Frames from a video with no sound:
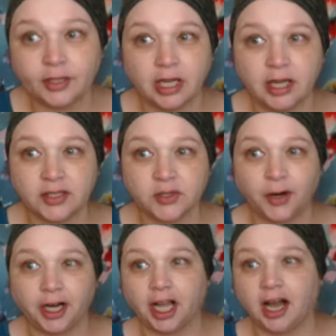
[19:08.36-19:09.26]
I swear
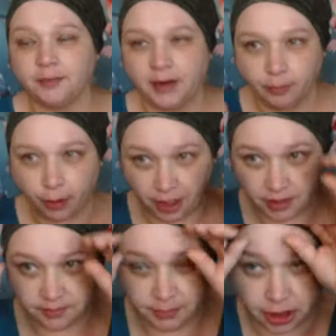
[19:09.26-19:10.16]
to God, my brain
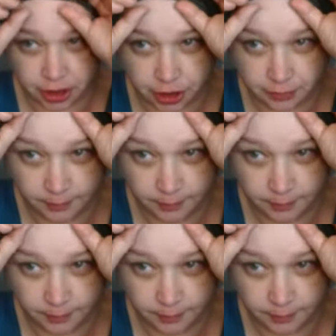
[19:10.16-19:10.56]
is mush.